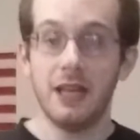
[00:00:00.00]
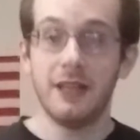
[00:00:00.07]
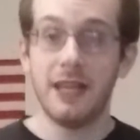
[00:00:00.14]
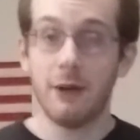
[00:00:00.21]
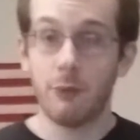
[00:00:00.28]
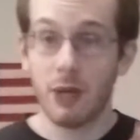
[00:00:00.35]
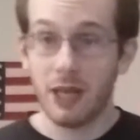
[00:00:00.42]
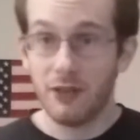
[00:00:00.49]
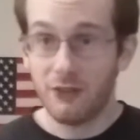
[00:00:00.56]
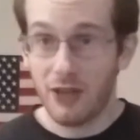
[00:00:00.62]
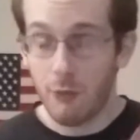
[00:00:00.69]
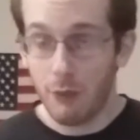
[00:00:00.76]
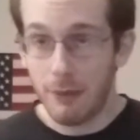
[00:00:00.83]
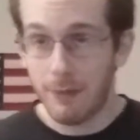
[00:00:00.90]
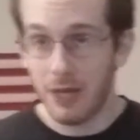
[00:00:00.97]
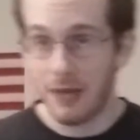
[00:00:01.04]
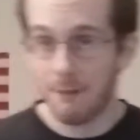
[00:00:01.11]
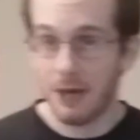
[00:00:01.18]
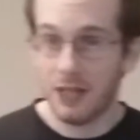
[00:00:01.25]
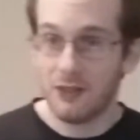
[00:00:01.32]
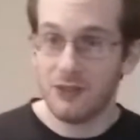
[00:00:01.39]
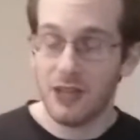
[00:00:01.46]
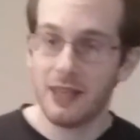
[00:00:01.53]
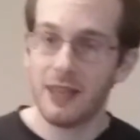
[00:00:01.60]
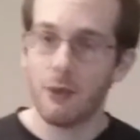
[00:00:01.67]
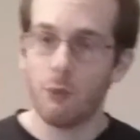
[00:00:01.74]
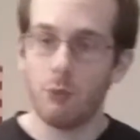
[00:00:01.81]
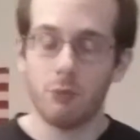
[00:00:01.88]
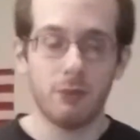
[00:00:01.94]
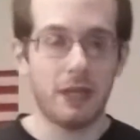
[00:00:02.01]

Now, when I say women, I'm not saying that